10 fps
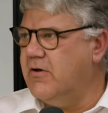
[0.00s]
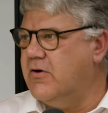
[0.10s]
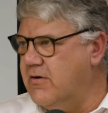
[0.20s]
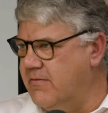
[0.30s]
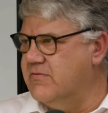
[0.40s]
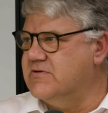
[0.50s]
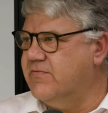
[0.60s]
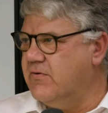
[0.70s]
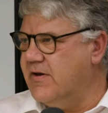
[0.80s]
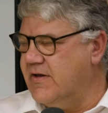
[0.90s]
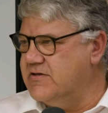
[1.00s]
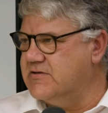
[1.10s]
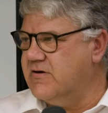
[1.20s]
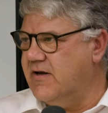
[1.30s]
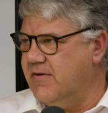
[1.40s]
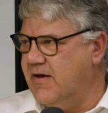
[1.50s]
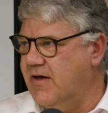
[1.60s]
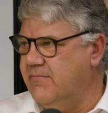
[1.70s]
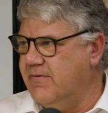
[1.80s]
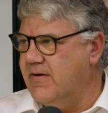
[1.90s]
economy was falling in a screaming
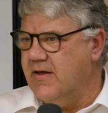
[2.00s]
heap,